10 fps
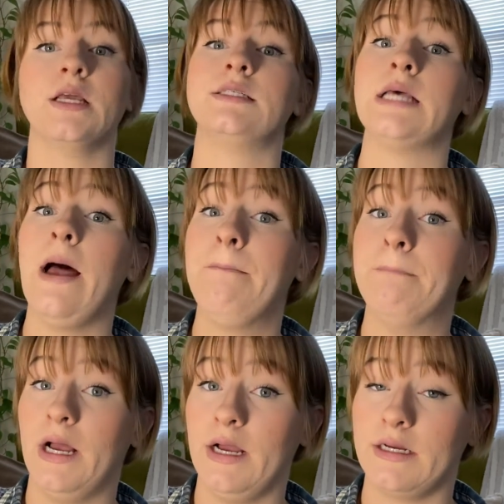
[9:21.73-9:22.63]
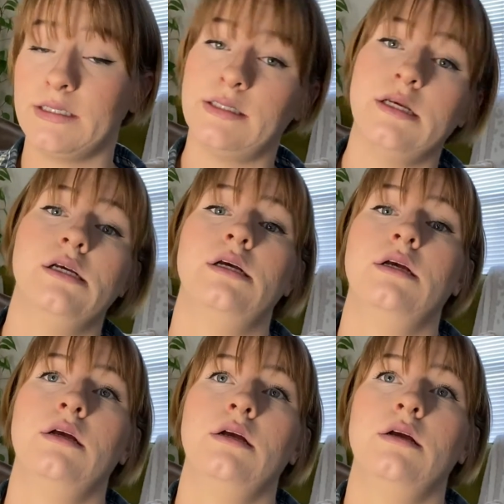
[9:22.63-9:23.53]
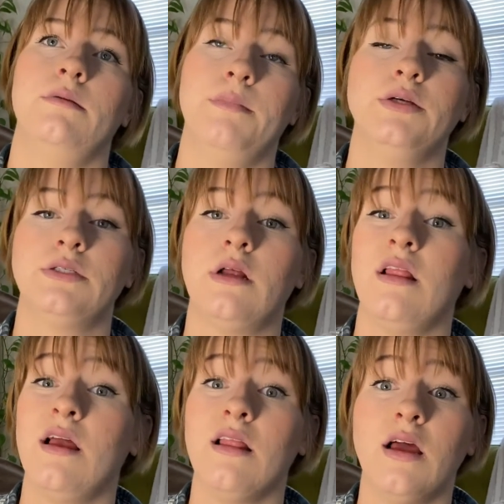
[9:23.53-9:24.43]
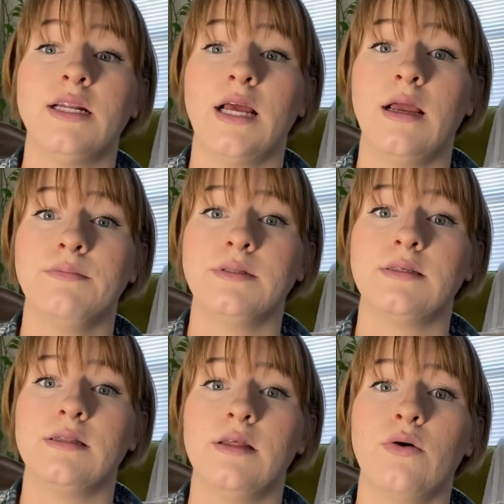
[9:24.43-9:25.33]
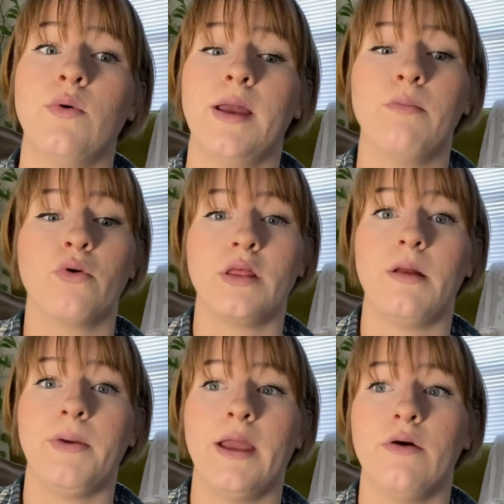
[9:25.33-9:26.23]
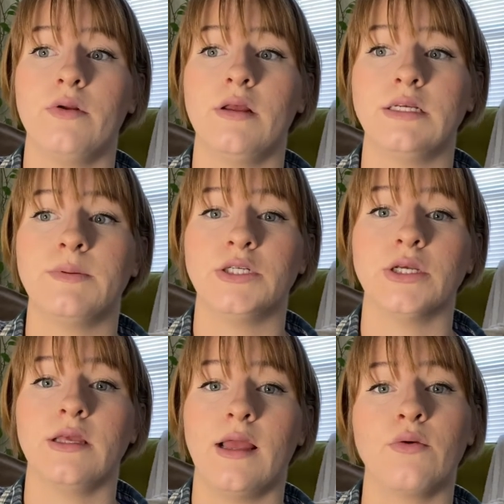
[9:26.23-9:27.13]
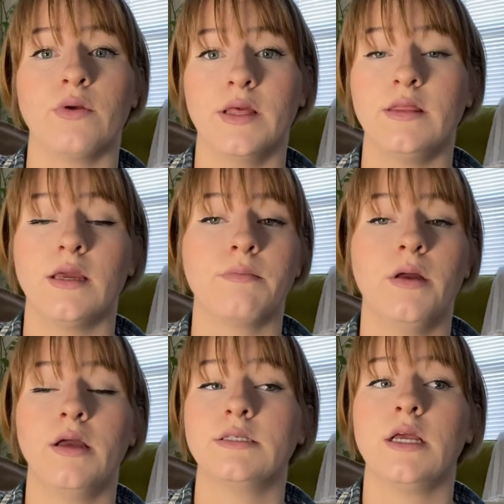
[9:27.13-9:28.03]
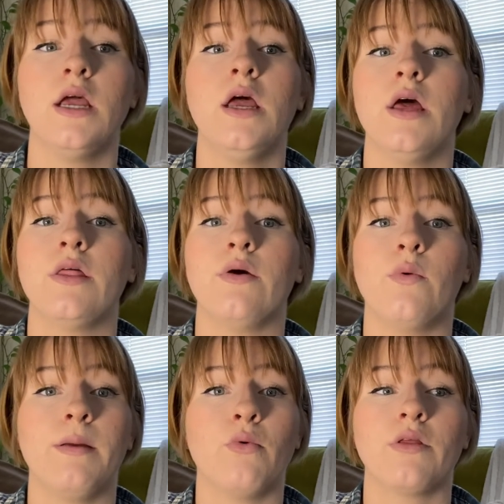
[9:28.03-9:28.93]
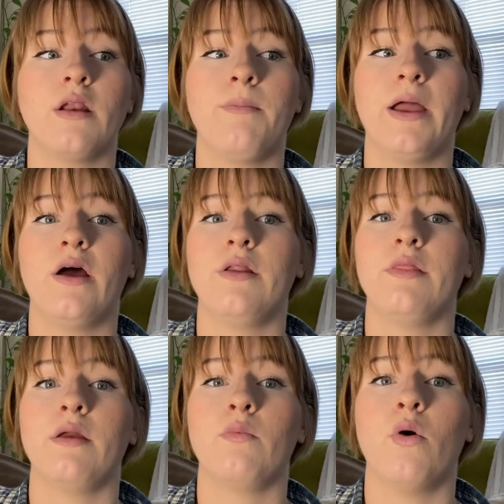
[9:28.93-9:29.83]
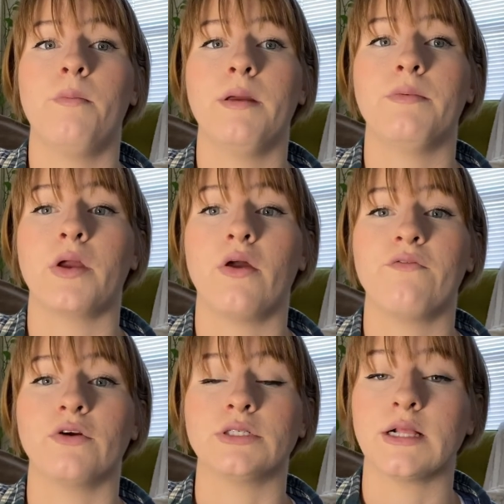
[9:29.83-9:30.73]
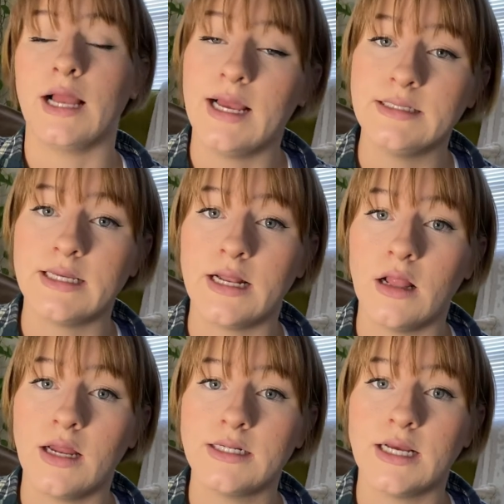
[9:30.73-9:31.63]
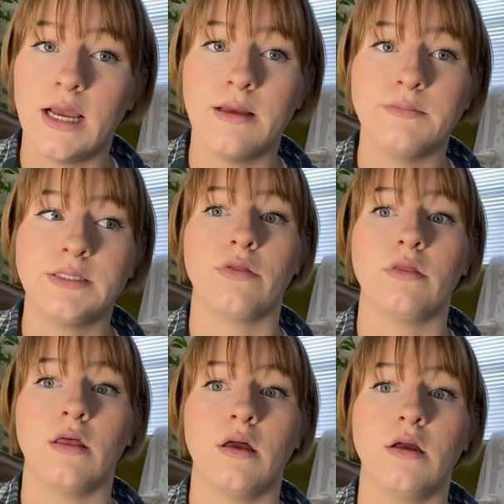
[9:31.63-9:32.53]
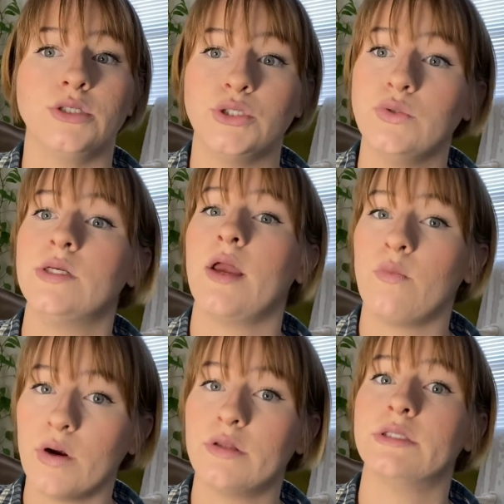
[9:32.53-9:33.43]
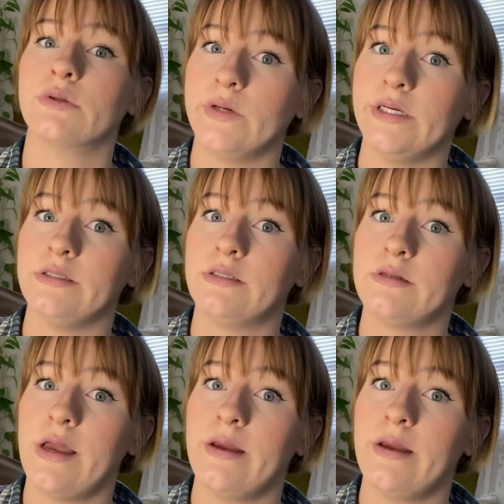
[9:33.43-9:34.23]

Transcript: some mugs, a lot of times they'll weigh more than a pound, especially like really thick mugs. They'll weigh more than a pound and they won't be able to go first class, and a lot of times the juice ain't worth the squeeze.